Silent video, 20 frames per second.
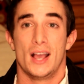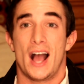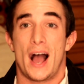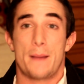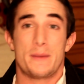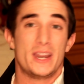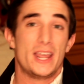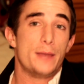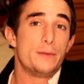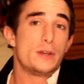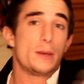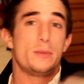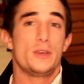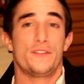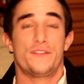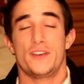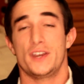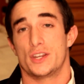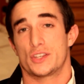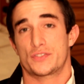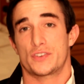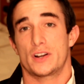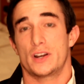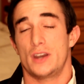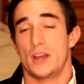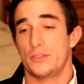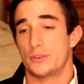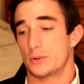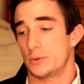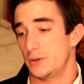I mean, M W Fitness for
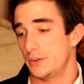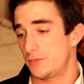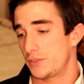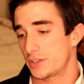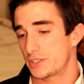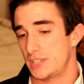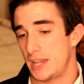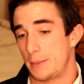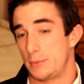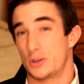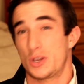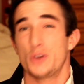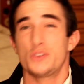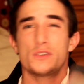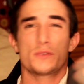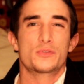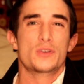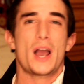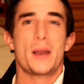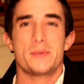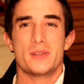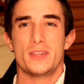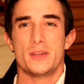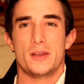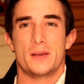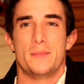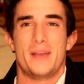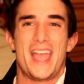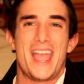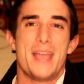another one, for example. Go subscribe to
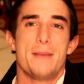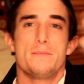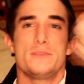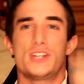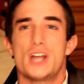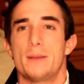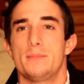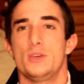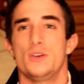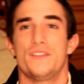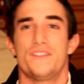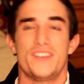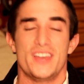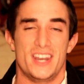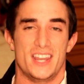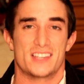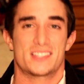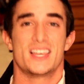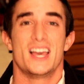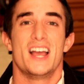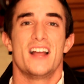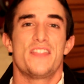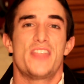them. M W Fitness.